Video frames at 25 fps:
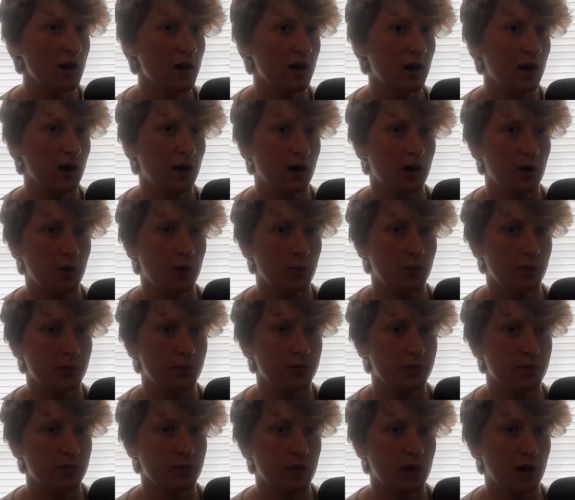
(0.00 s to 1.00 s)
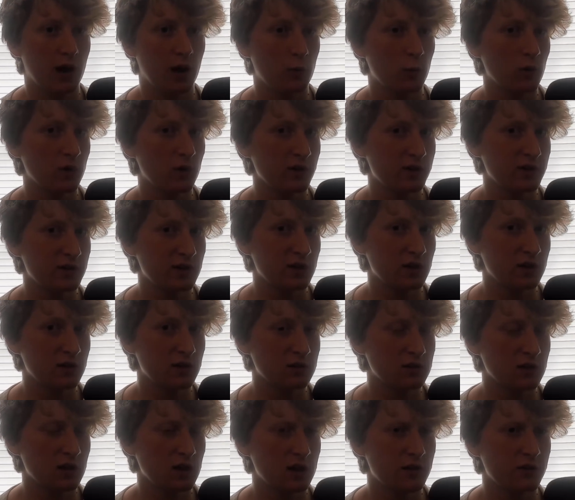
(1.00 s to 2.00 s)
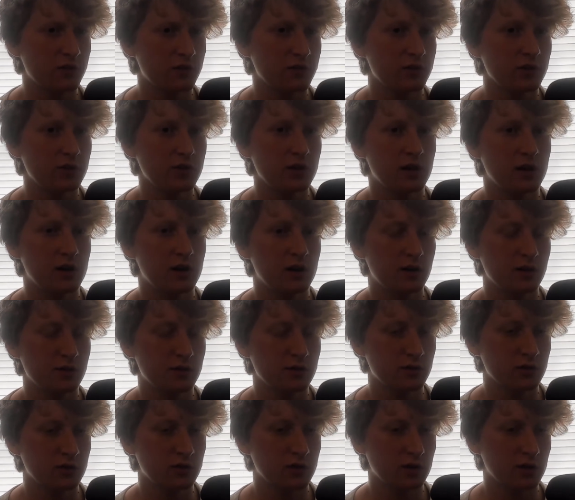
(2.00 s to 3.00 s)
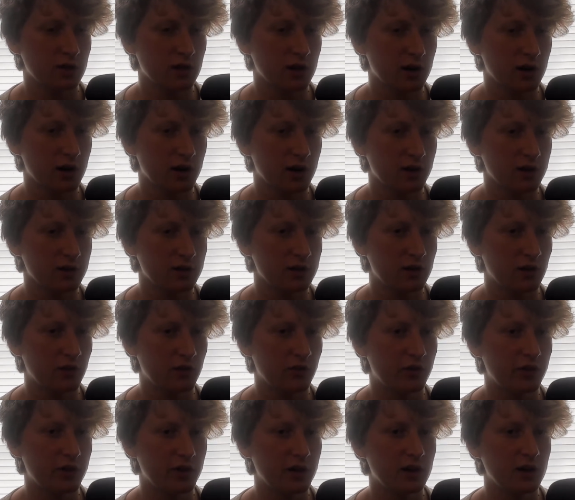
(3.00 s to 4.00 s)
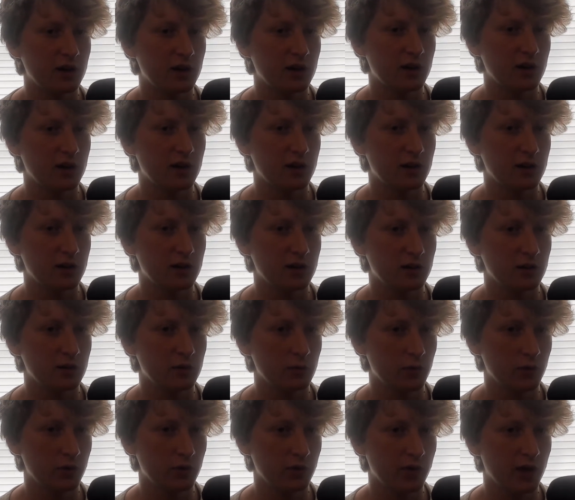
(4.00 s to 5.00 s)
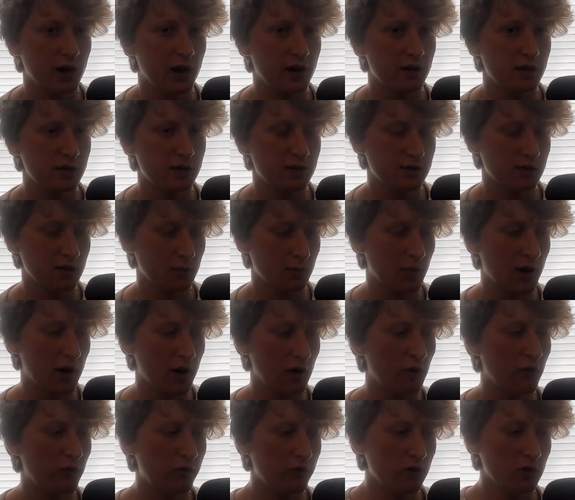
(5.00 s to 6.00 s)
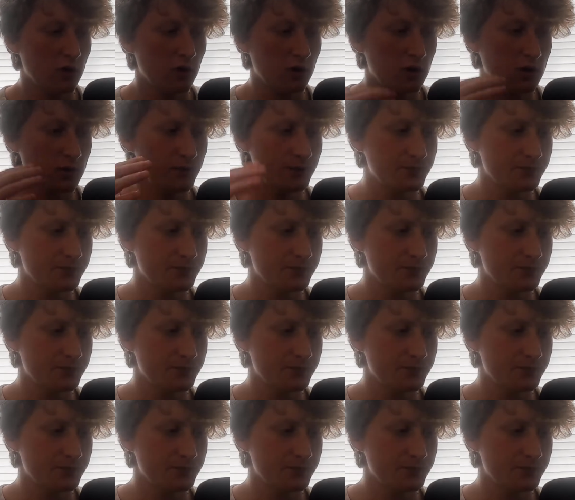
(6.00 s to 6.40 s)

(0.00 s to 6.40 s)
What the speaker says: I was eating a lot of food and I was doing a lot of activity, and with that is like my overall